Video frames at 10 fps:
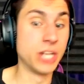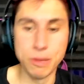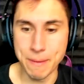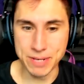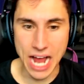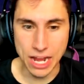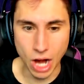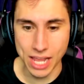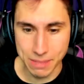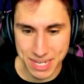No, maybe
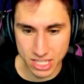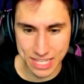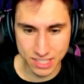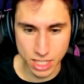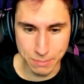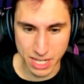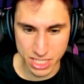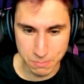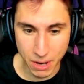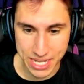not. All right, let me collect a little bit
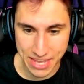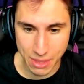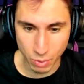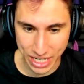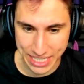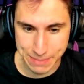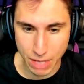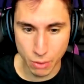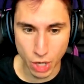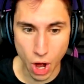of this money, and then we're going to
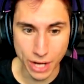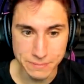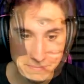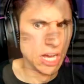keep going on.